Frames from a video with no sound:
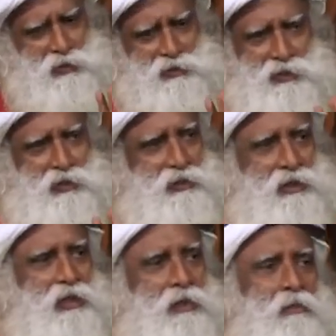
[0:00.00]
extent.
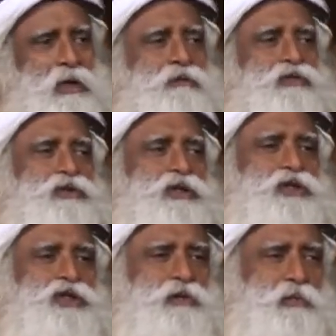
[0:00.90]
But if you're
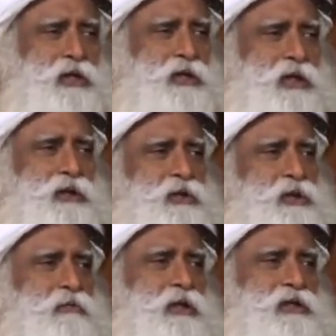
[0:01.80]
just gymming and
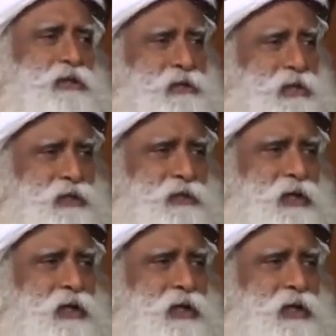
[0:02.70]
doing muscles and